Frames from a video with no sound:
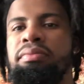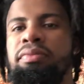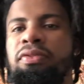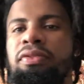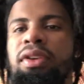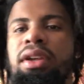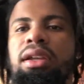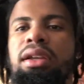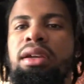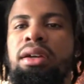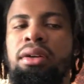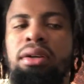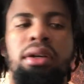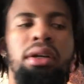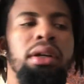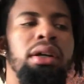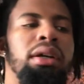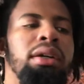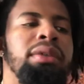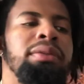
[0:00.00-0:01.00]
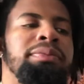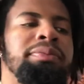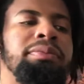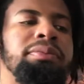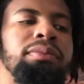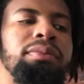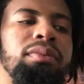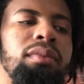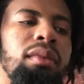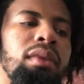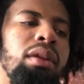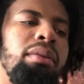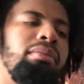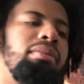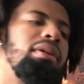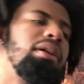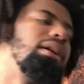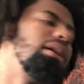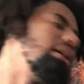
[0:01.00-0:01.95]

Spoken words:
video. But